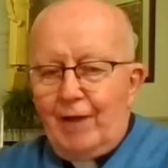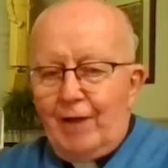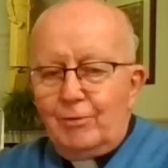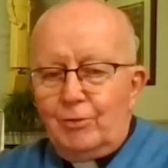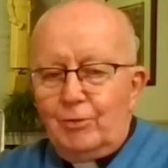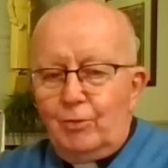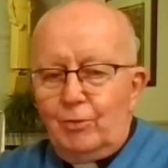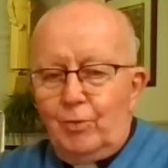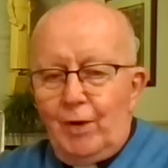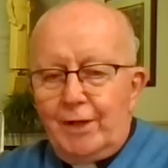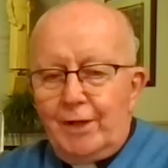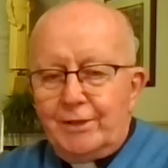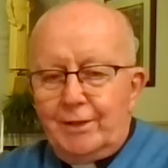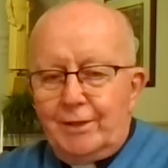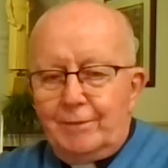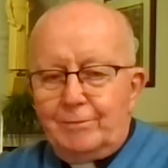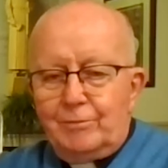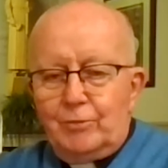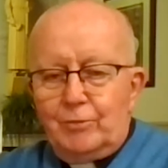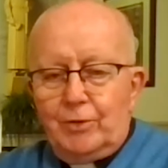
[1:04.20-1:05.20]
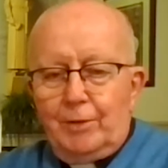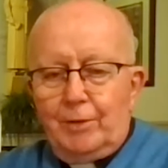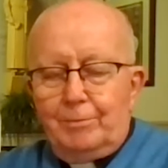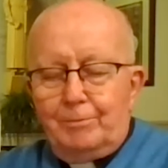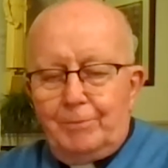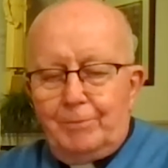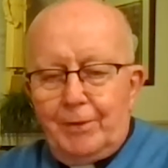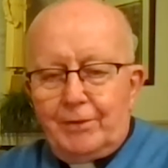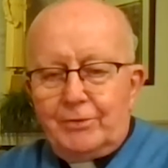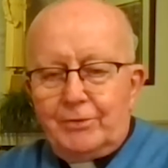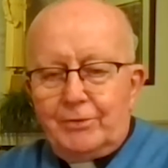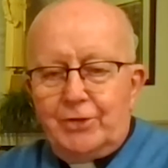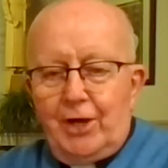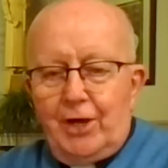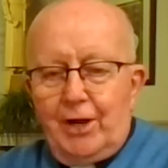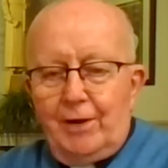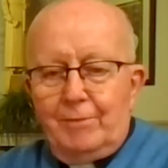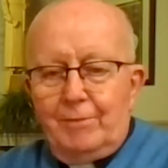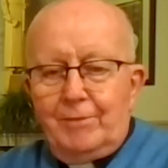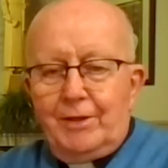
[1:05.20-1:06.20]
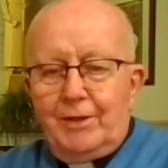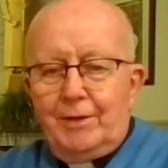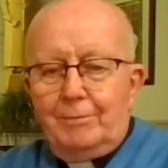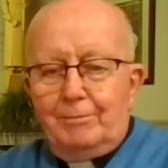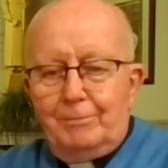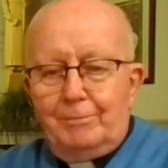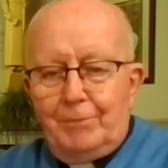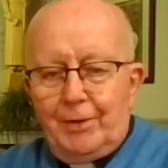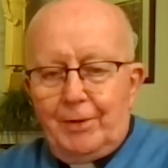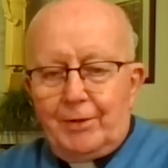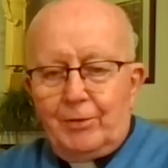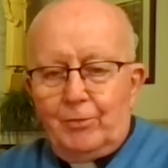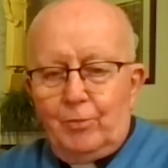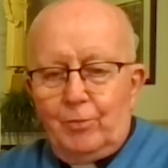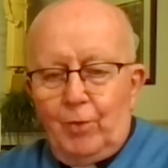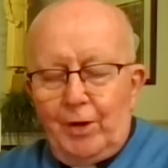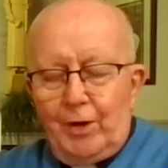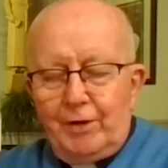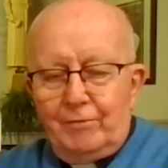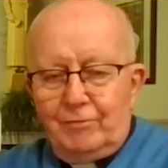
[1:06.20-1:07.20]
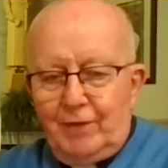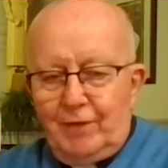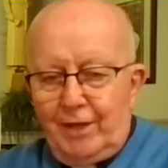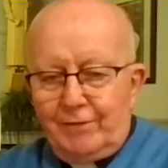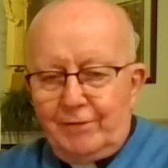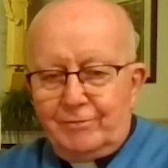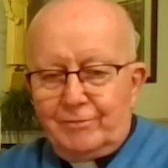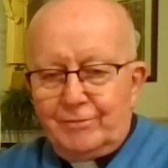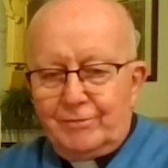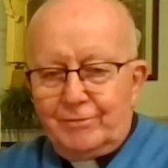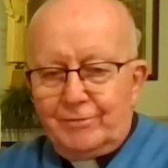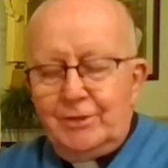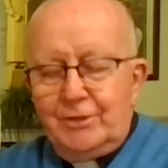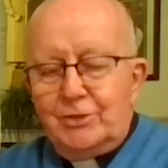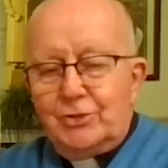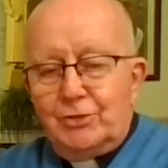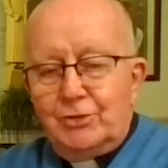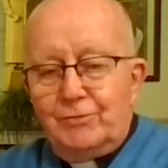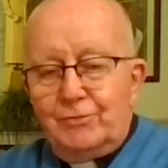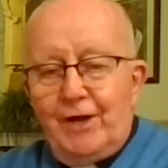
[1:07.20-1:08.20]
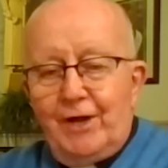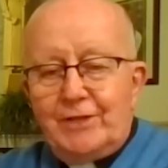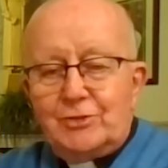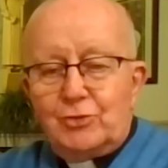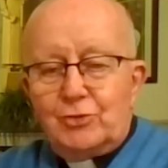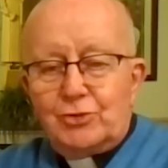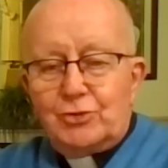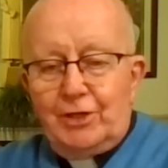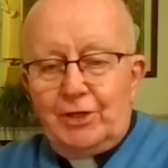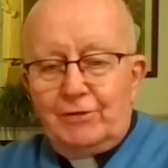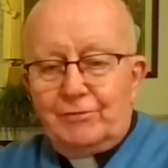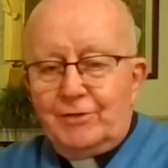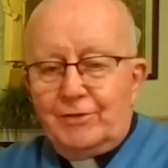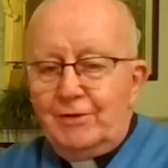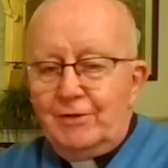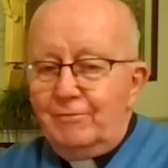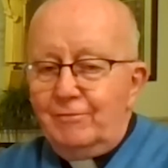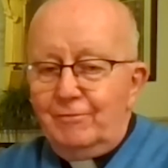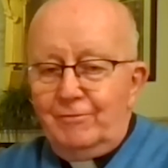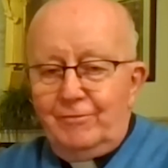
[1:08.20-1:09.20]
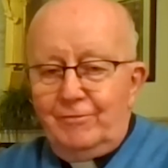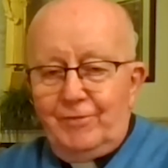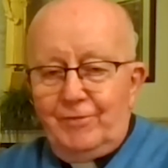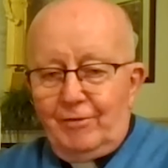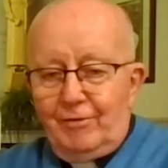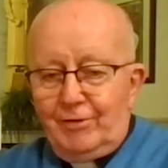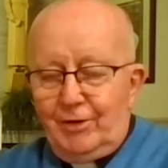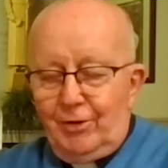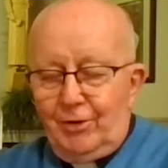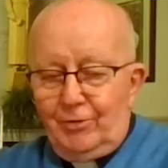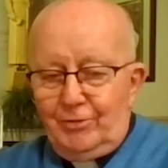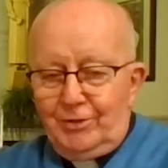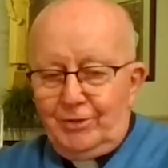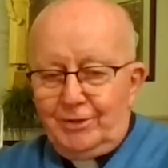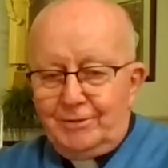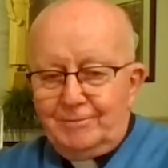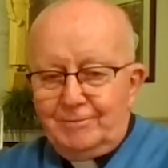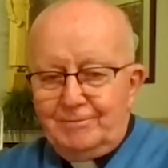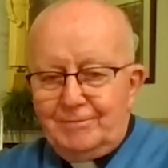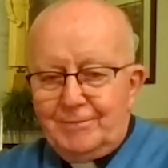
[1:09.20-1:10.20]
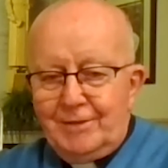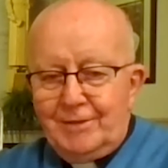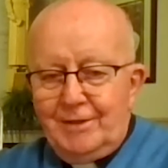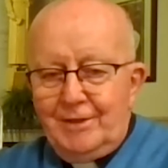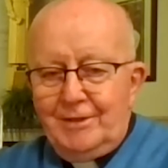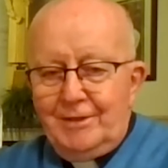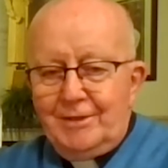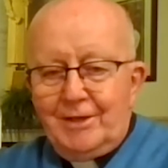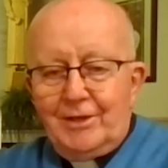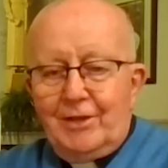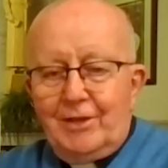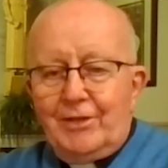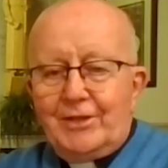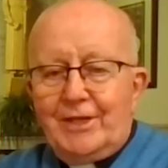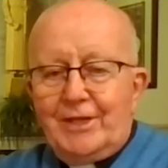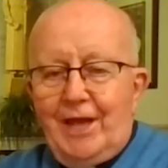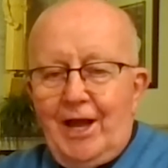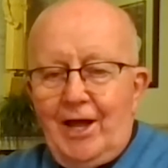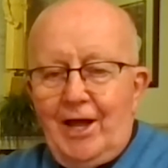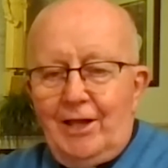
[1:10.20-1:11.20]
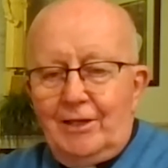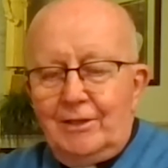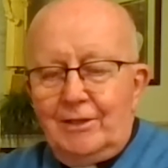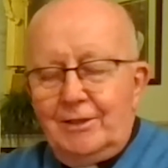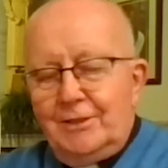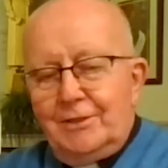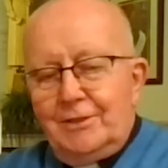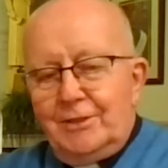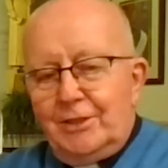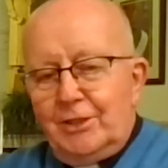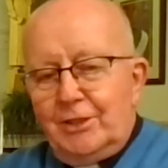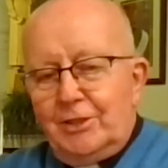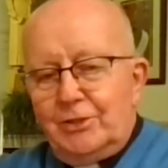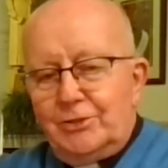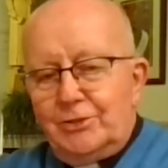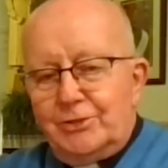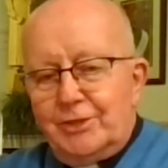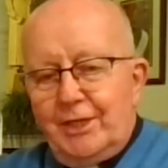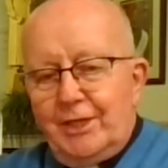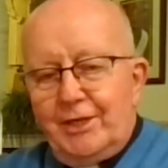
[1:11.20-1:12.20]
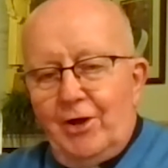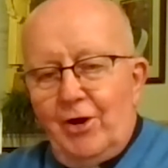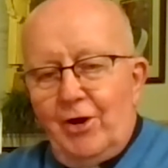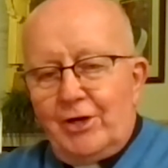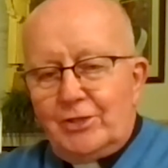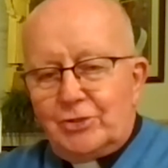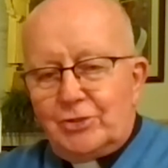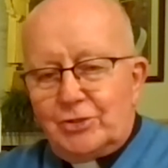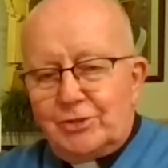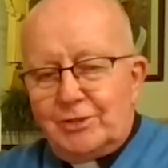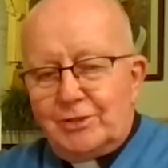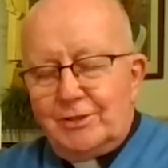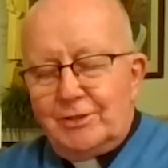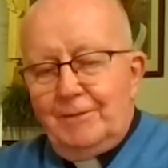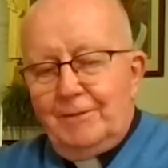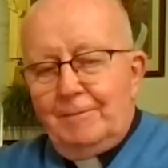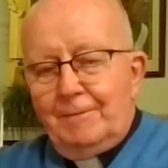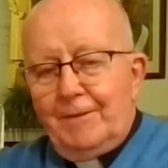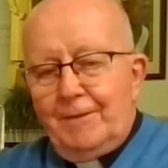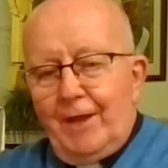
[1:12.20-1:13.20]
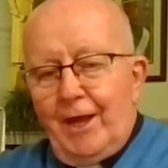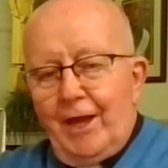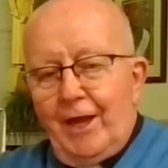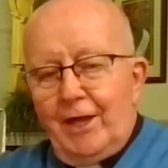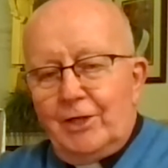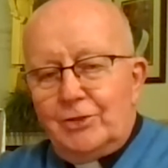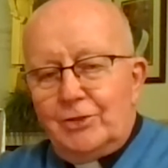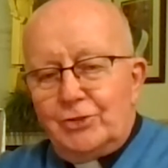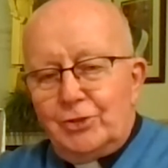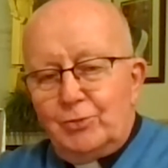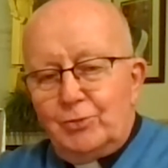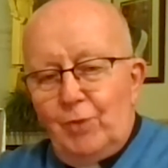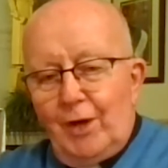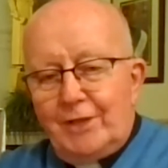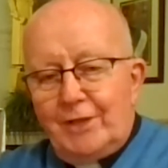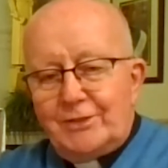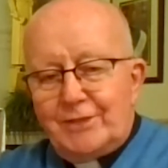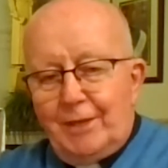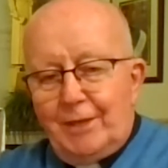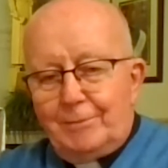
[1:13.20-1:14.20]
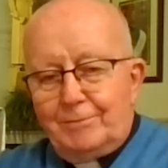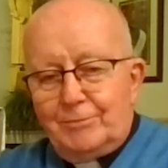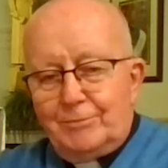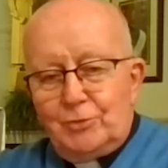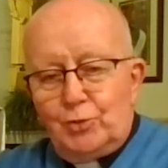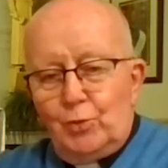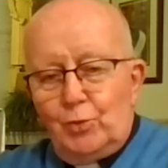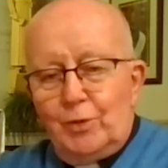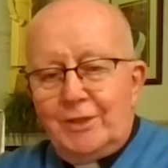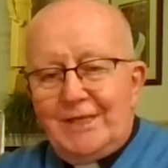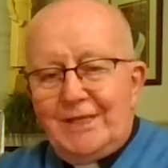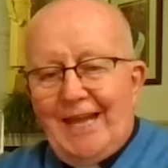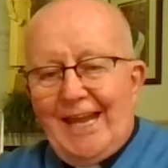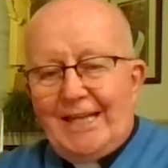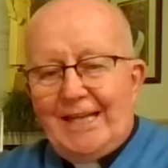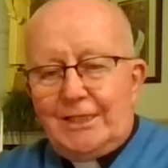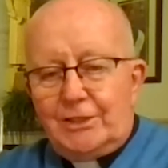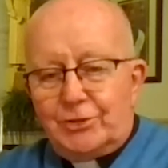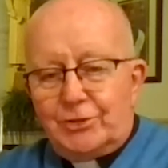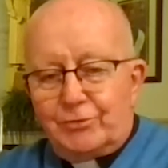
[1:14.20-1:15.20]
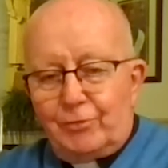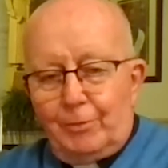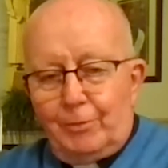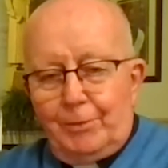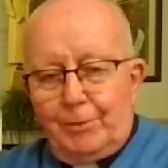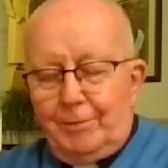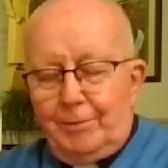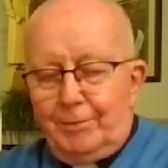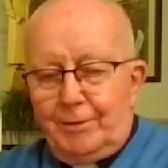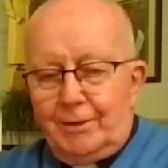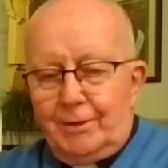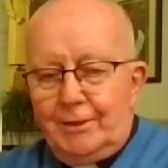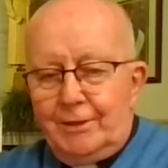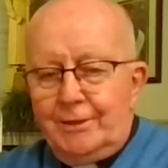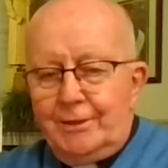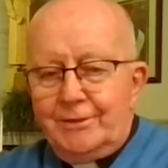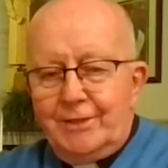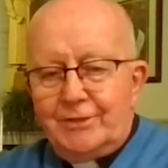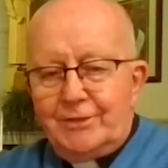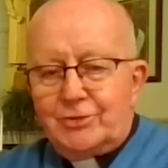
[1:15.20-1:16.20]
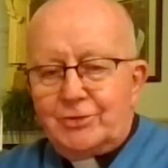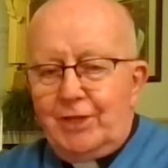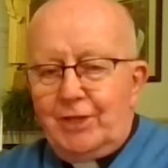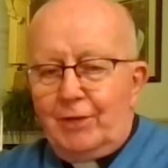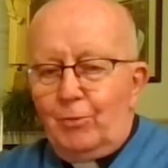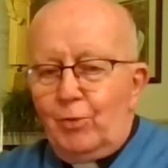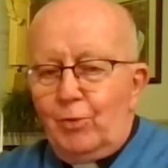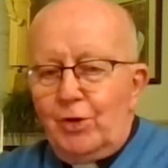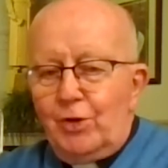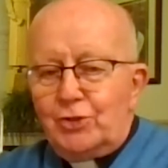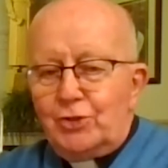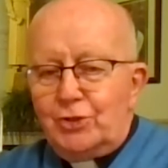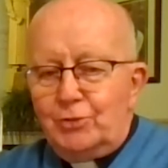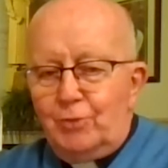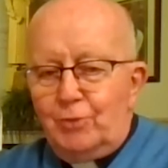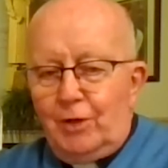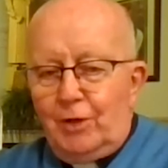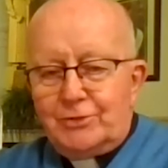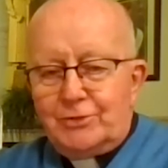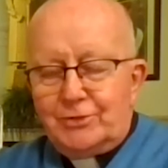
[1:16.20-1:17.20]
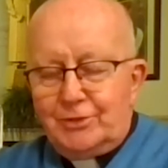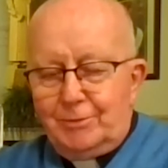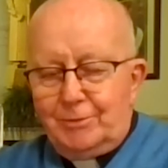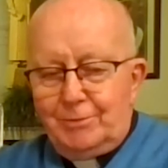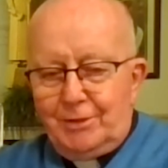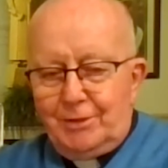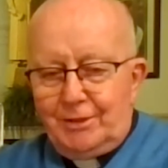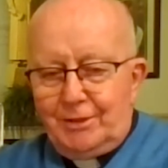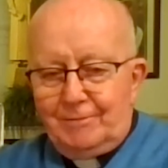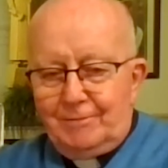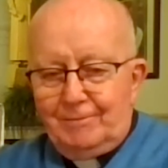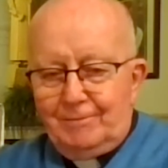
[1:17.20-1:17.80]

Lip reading: I will wind up with a better job and a better way of life. She finds herself very lonely. Another gal is an artist, and she winds up doing nails for people. That's not where she wants to be.